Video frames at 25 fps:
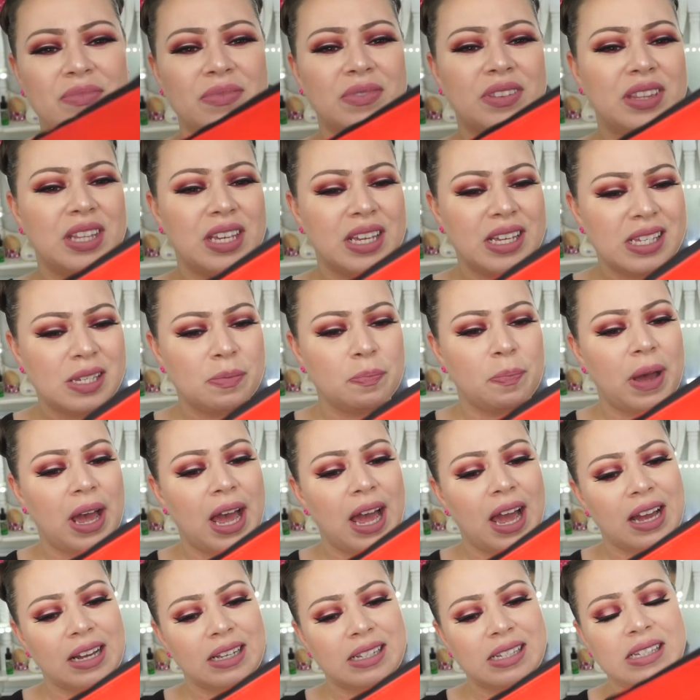This
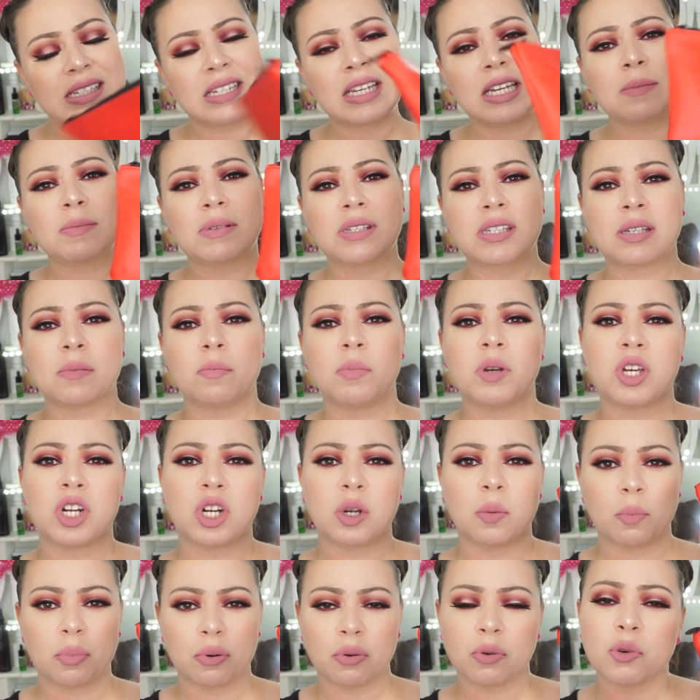bag seems to be an
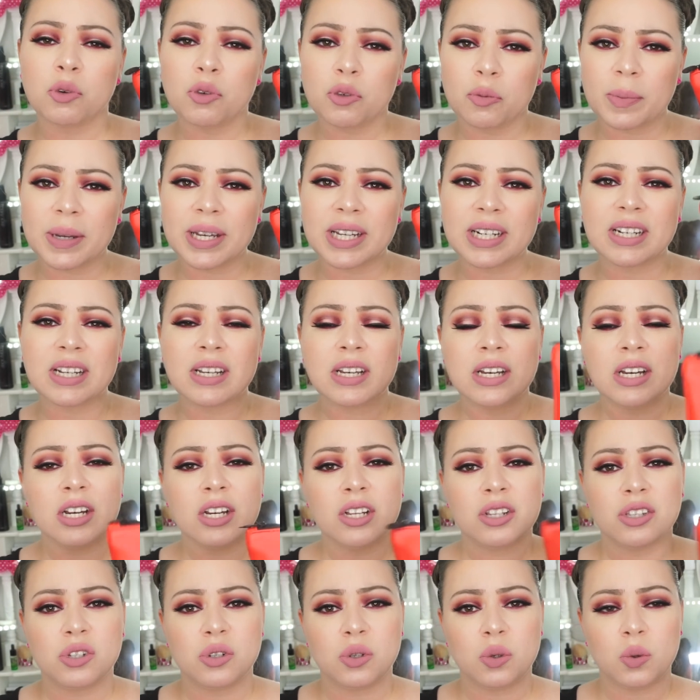improvement
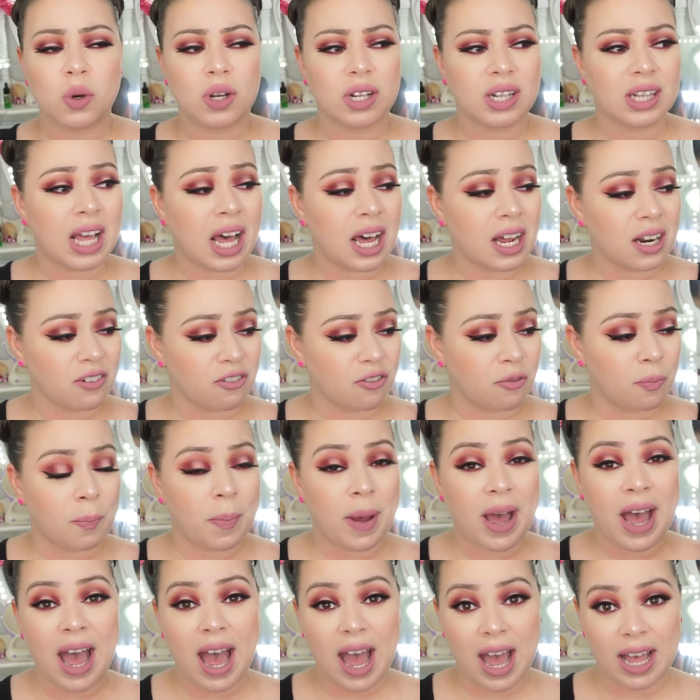to a lot of
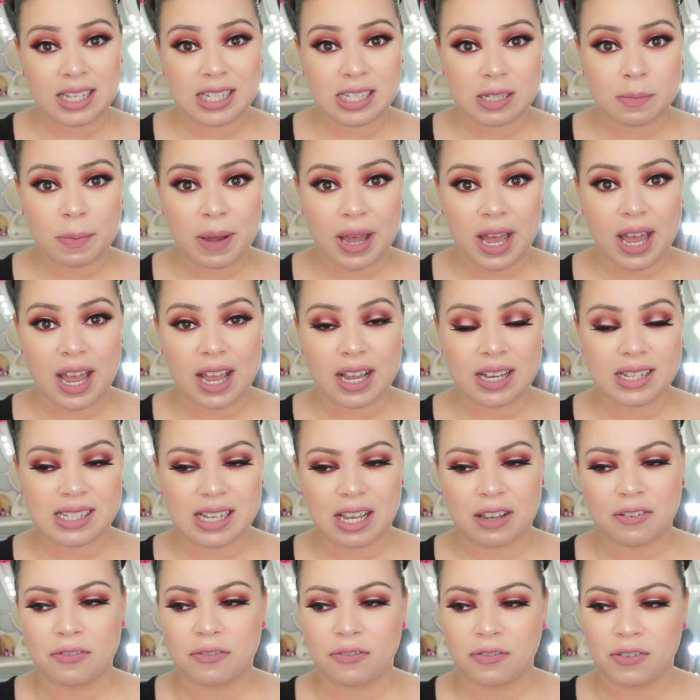past bags.
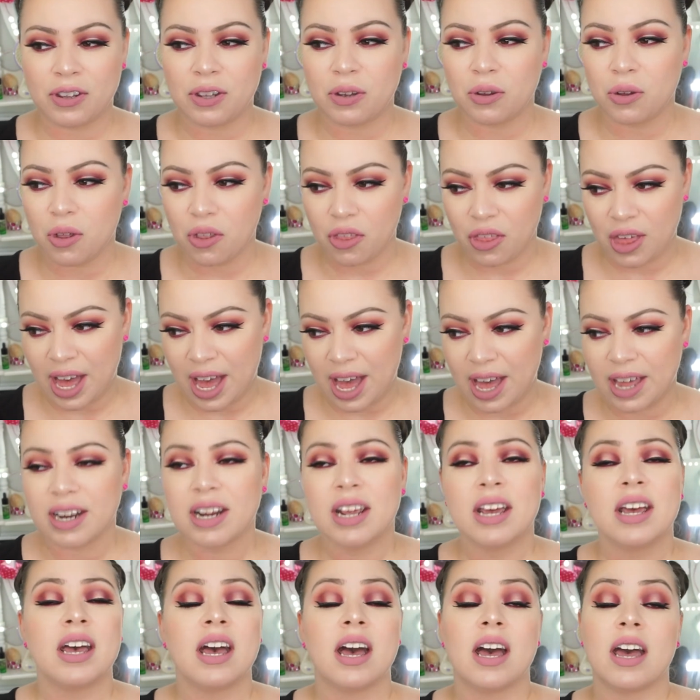I feel that,
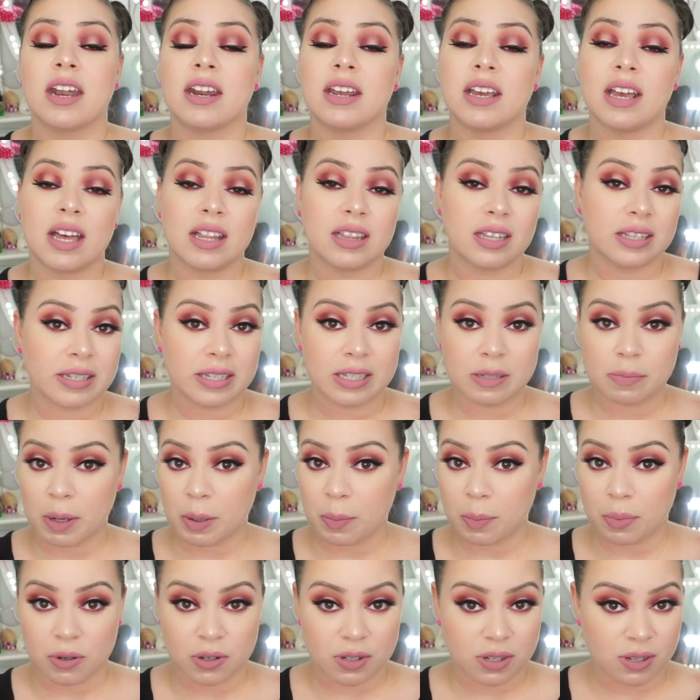and again, this is my
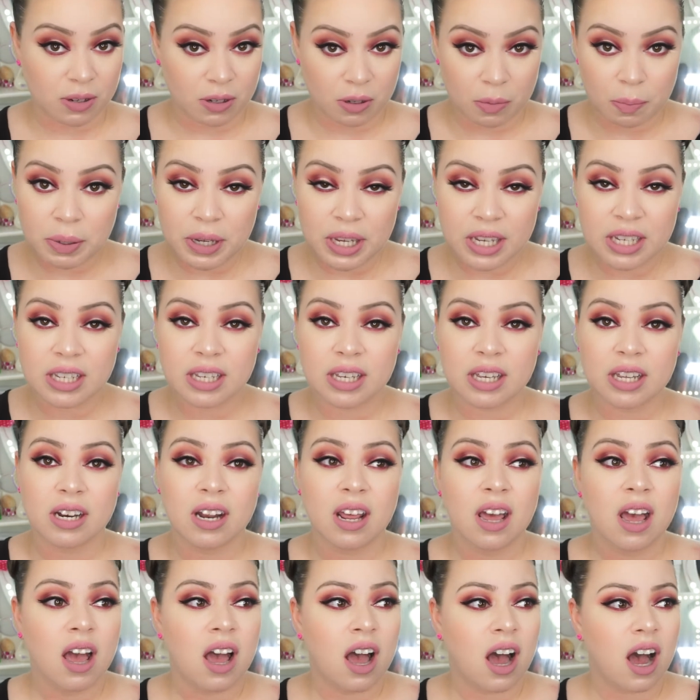personal opinion,
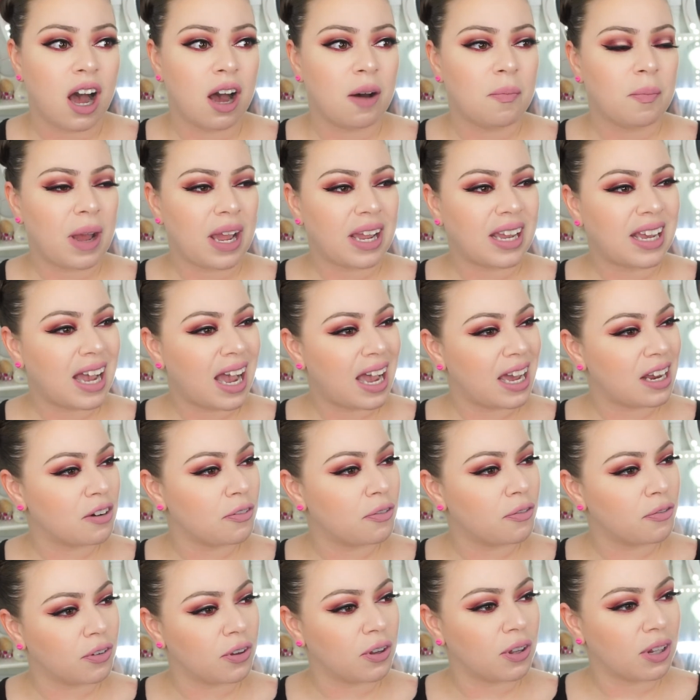I kind of
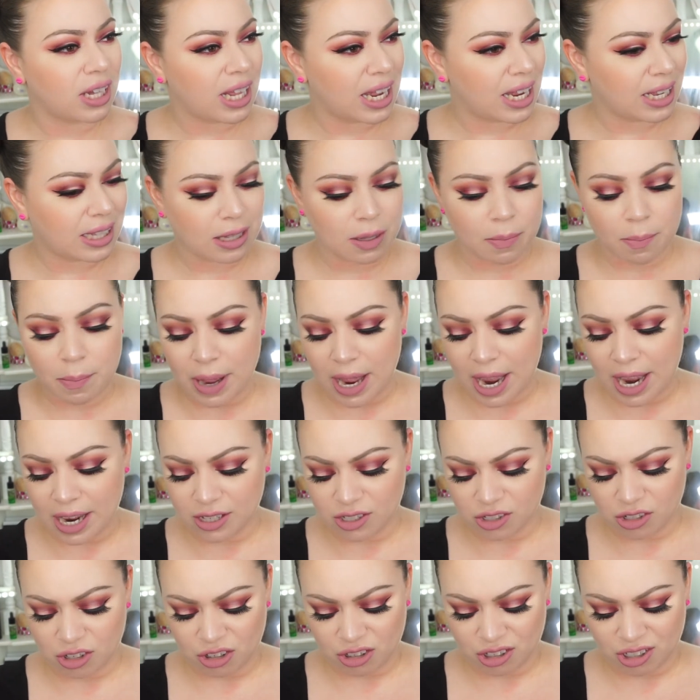feel like the
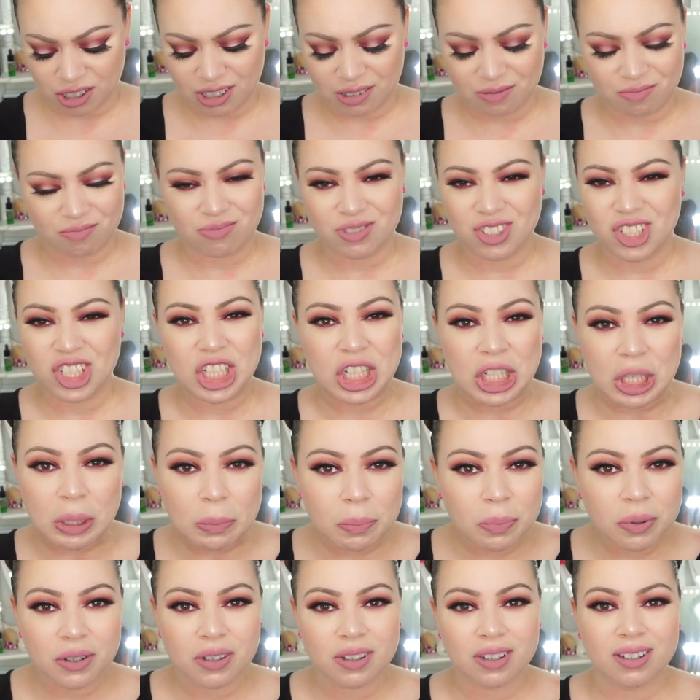bags are cheap.